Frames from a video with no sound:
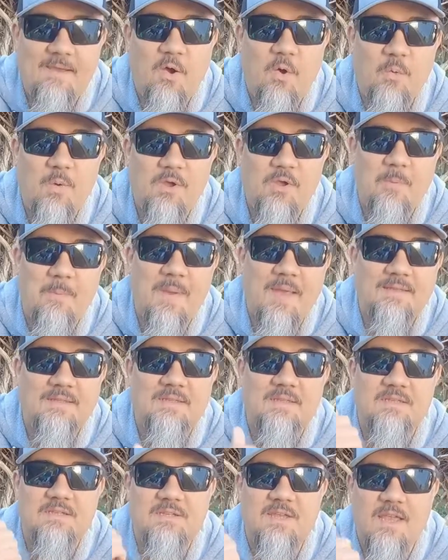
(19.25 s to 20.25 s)
Hey all, welcome back
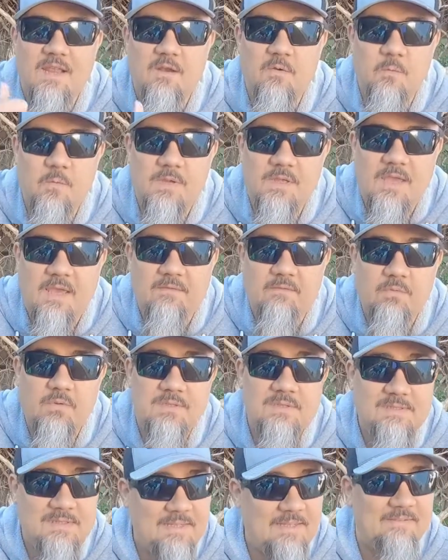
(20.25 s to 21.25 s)
to the channel. We have
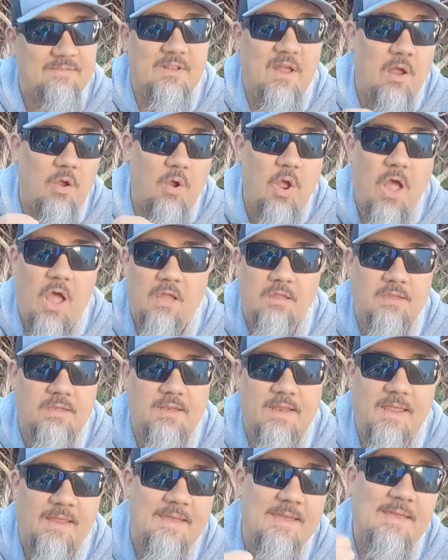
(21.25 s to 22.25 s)
received our
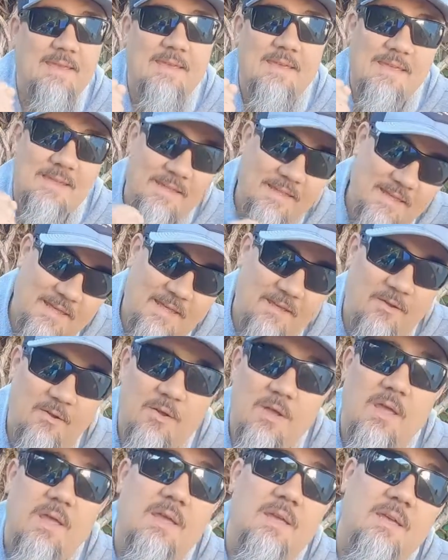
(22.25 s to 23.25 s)
holiday
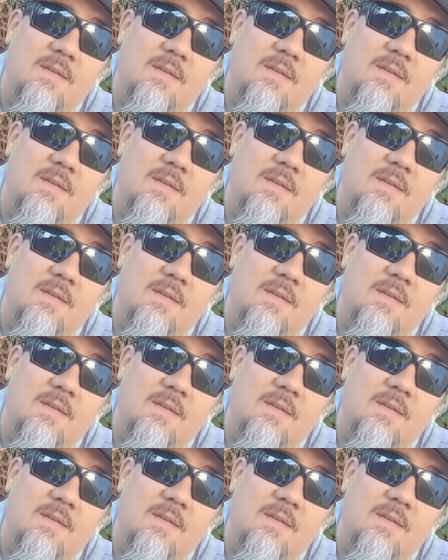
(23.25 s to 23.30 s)
gear